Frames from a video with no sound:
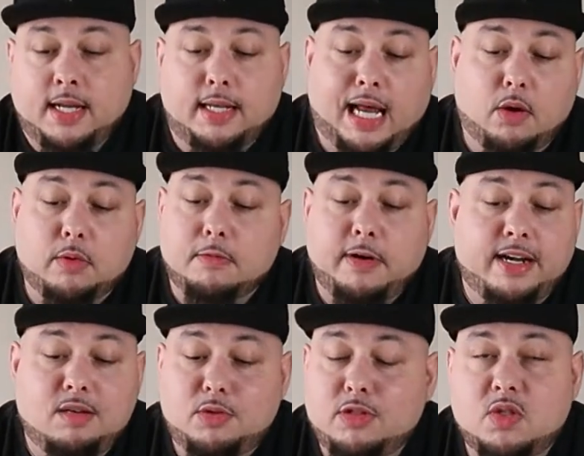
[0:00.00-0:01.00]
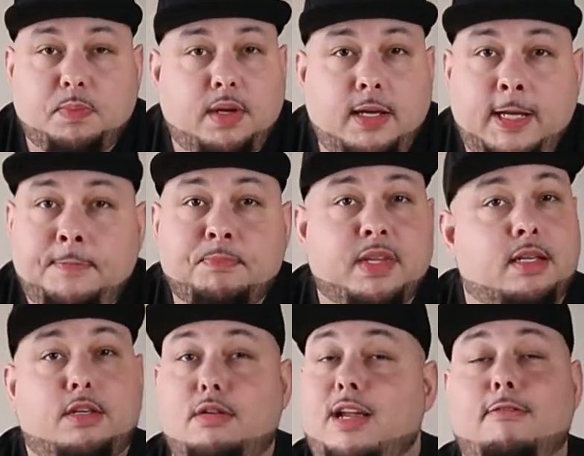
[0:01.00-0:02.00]
Now, with variable speed,
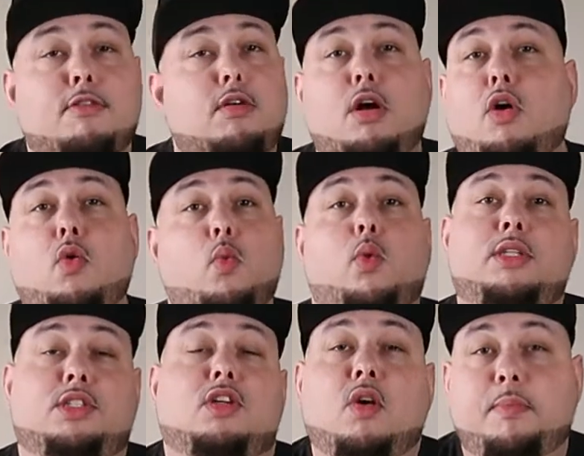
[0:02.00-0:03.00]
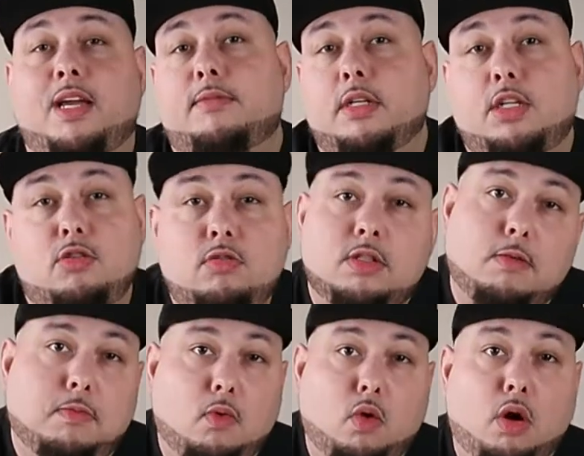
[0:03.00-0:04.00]
you never know what you're going to be able to use
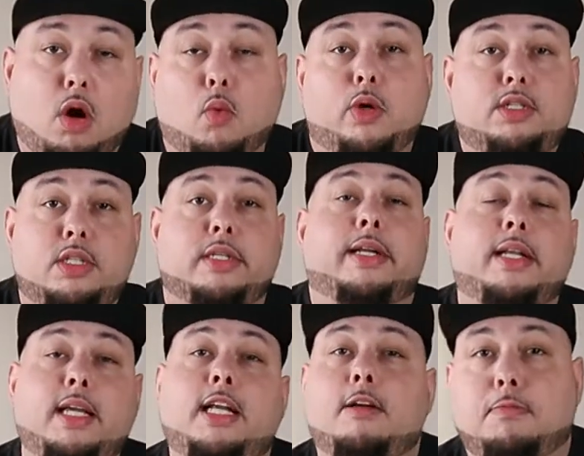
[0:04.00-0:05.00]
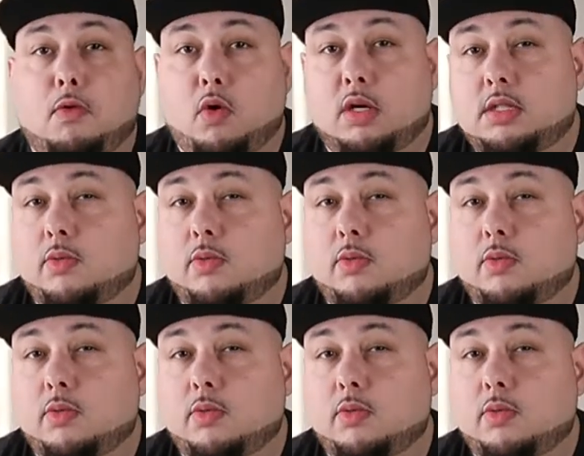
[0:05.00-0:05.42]
it for or what you're going to need it for.